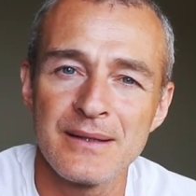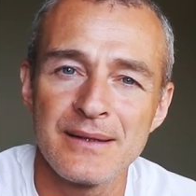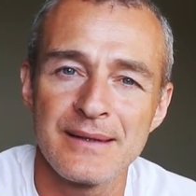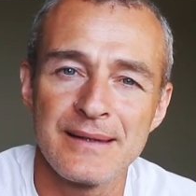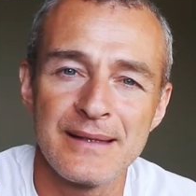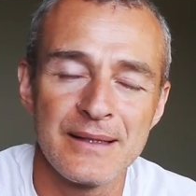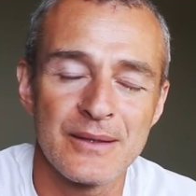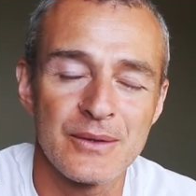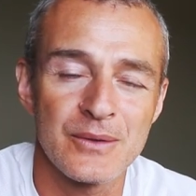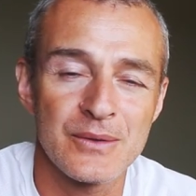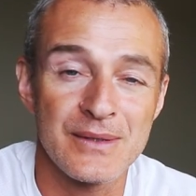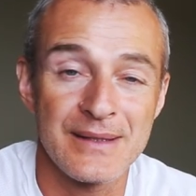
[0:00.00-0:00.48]

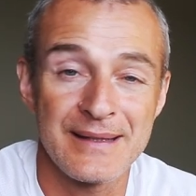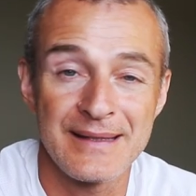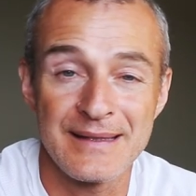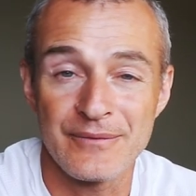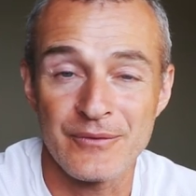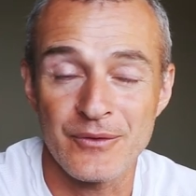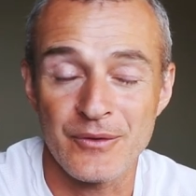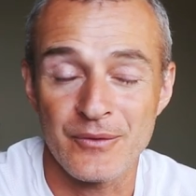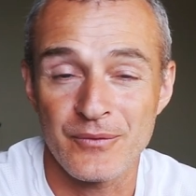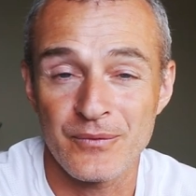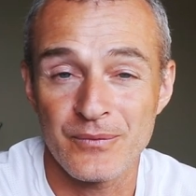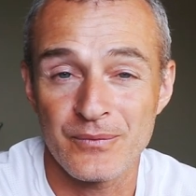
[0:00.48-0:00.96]
There are
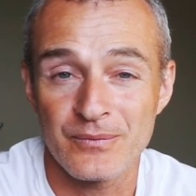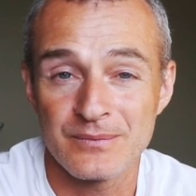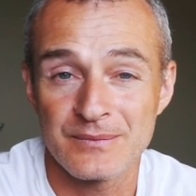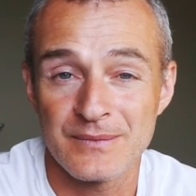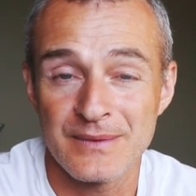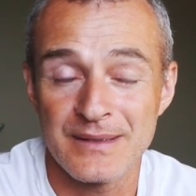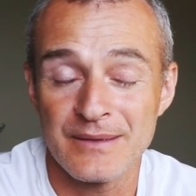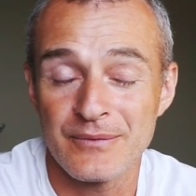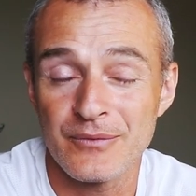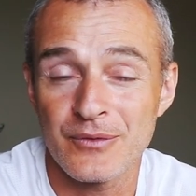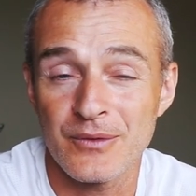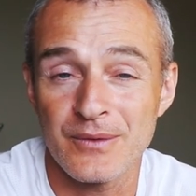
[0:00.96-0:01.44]
different,
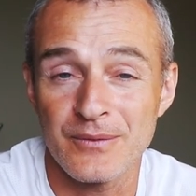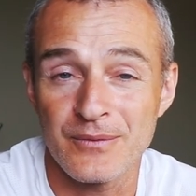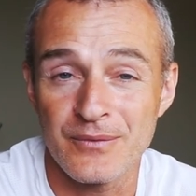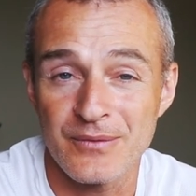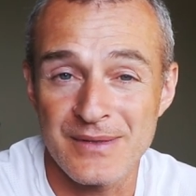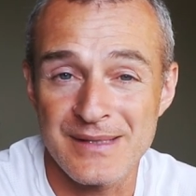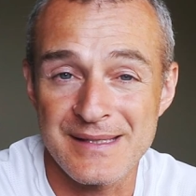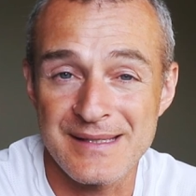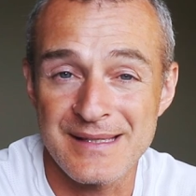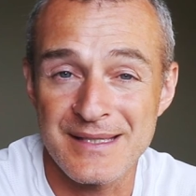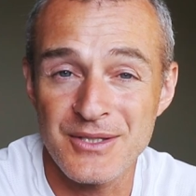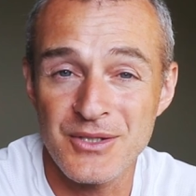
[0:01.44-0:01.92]
different
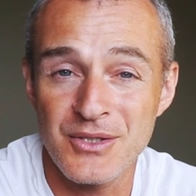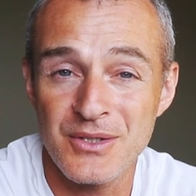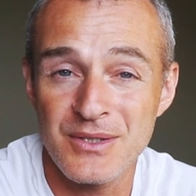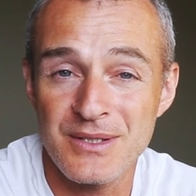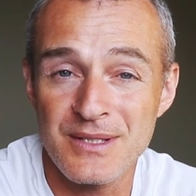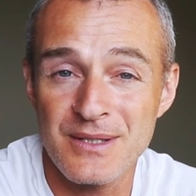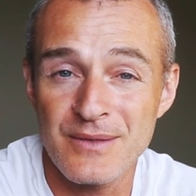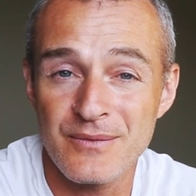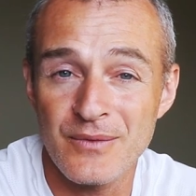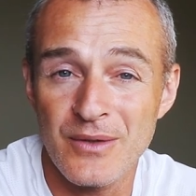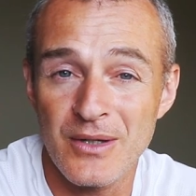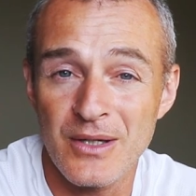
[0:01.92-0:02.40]

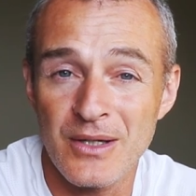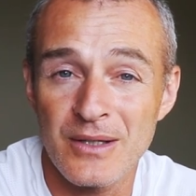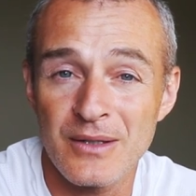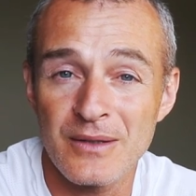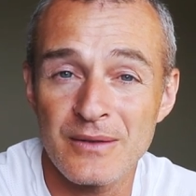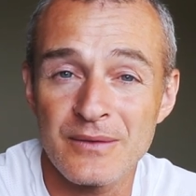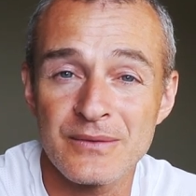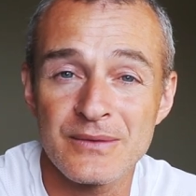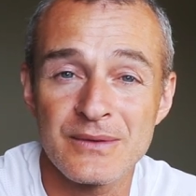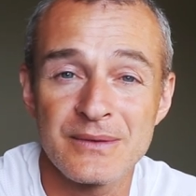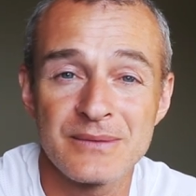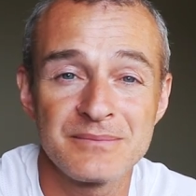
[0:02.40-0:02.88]
physicians
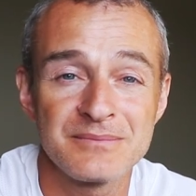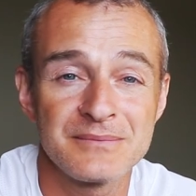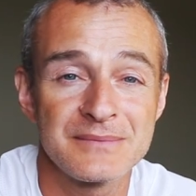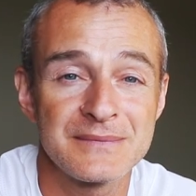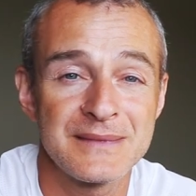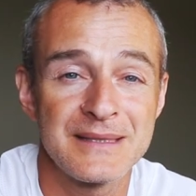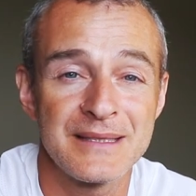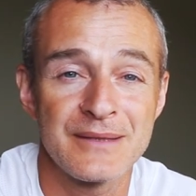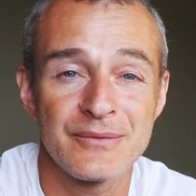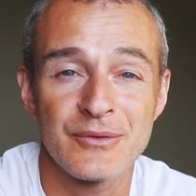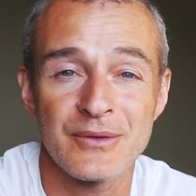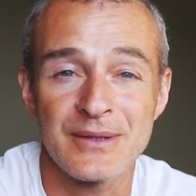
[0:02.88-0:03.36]
involved,
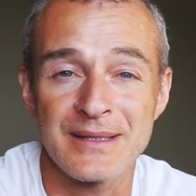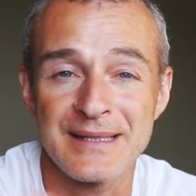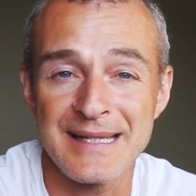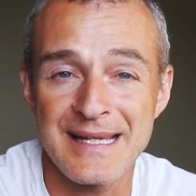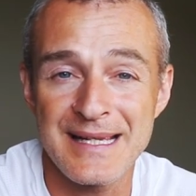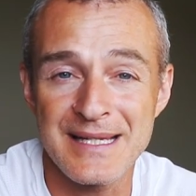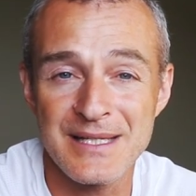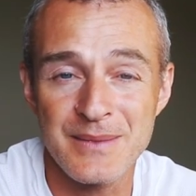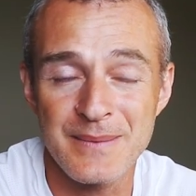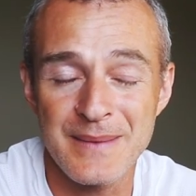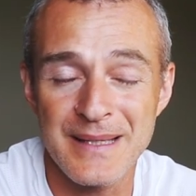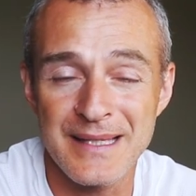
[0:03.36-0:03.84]
different
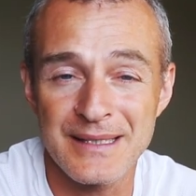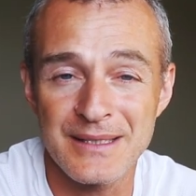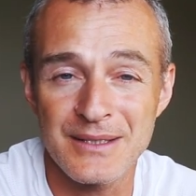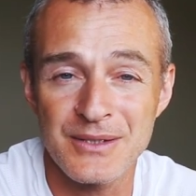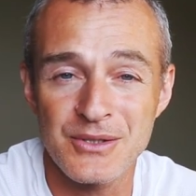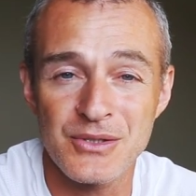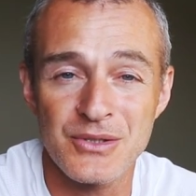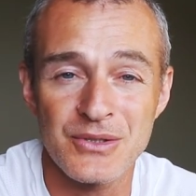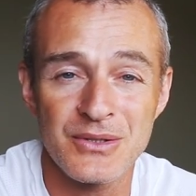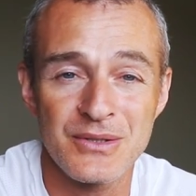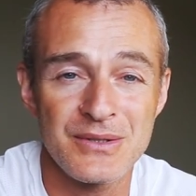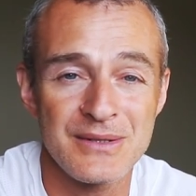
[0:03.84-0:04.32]
case
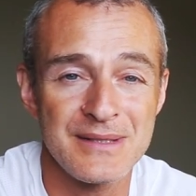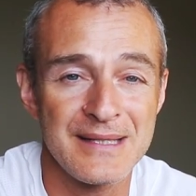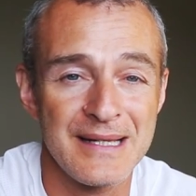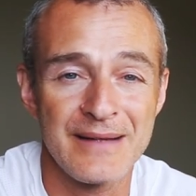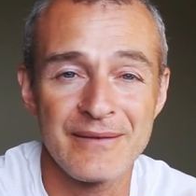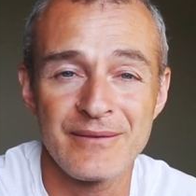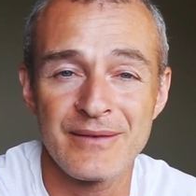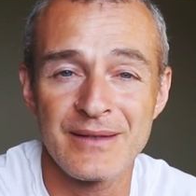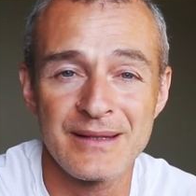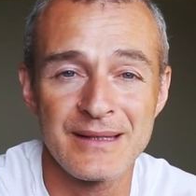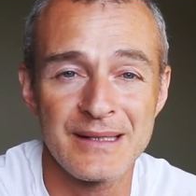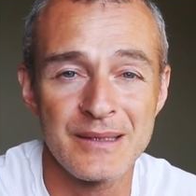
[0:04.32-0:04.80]
managers,
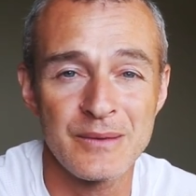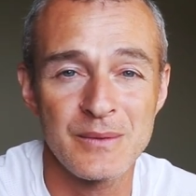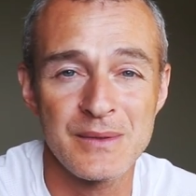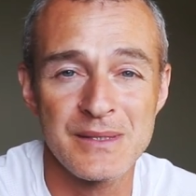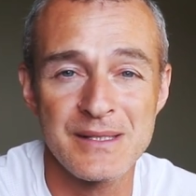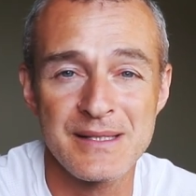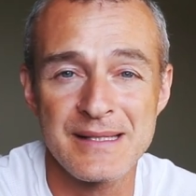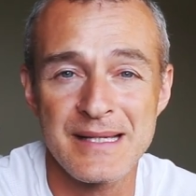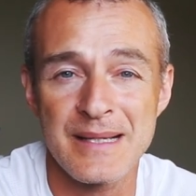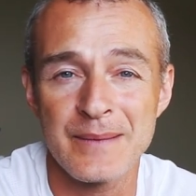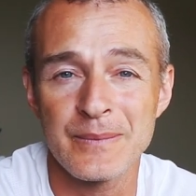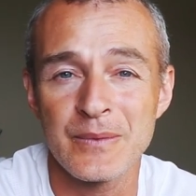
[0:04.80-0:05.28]
everything
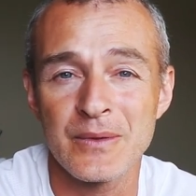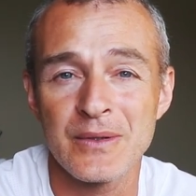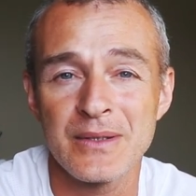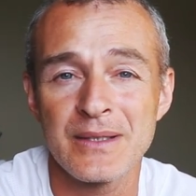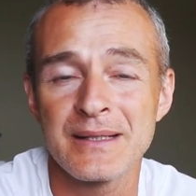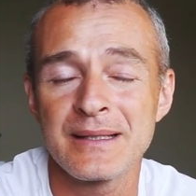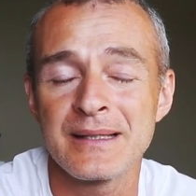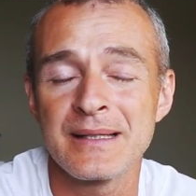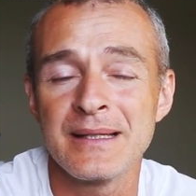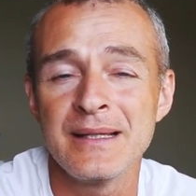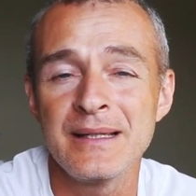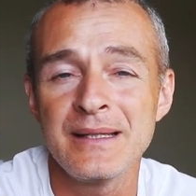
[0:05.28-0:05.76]
was
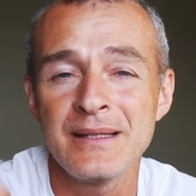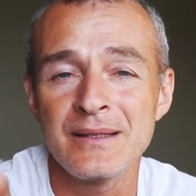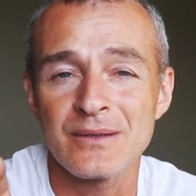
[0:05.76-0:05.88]
separate.